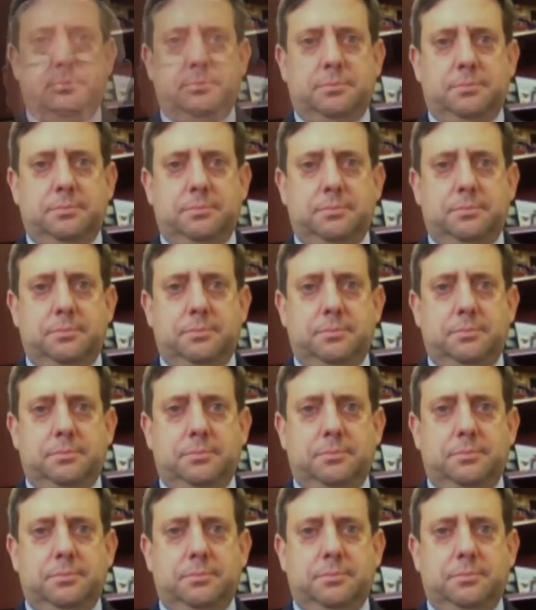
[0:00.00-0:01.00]

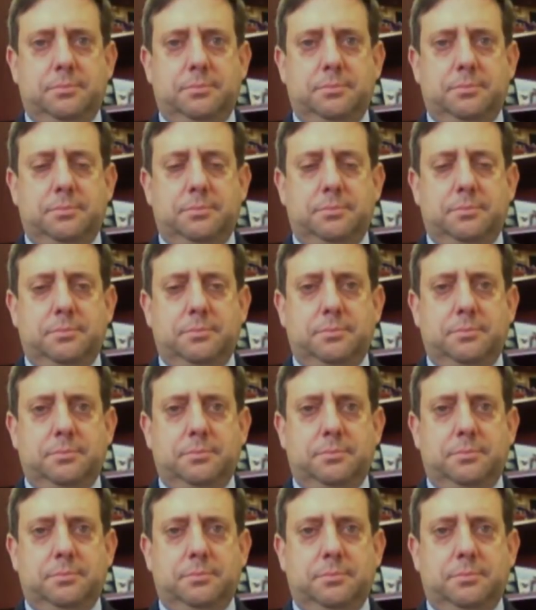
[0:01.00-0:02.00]

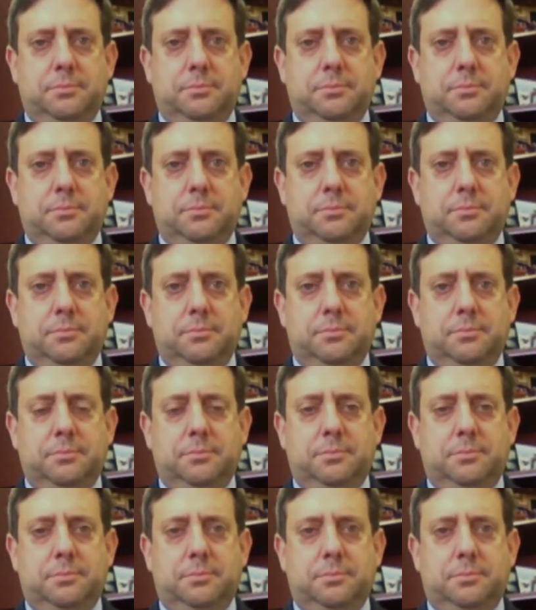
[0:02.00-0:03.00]

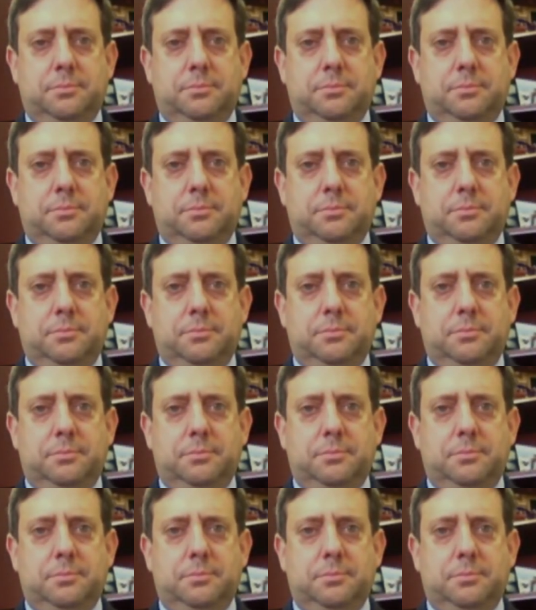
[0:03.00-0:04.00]

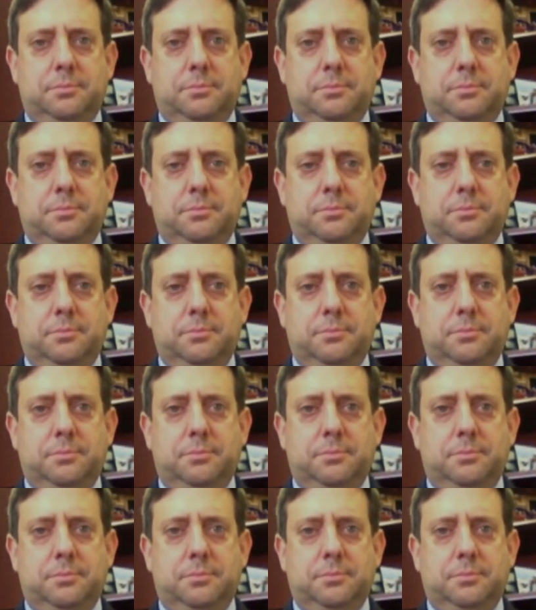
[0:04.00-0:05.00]

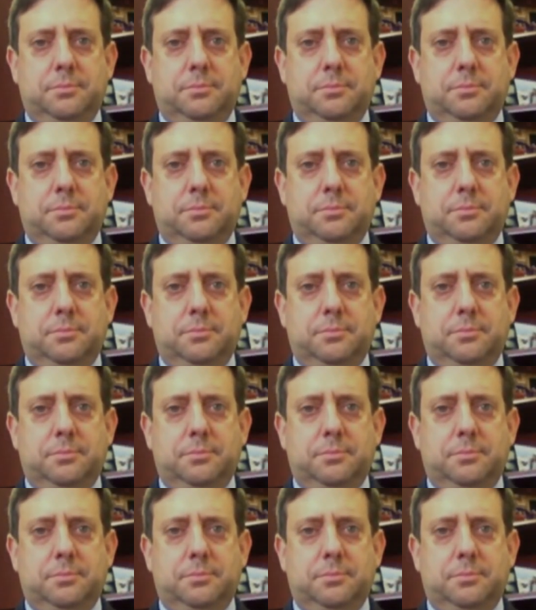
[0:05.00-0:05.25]
The person shown says nothing.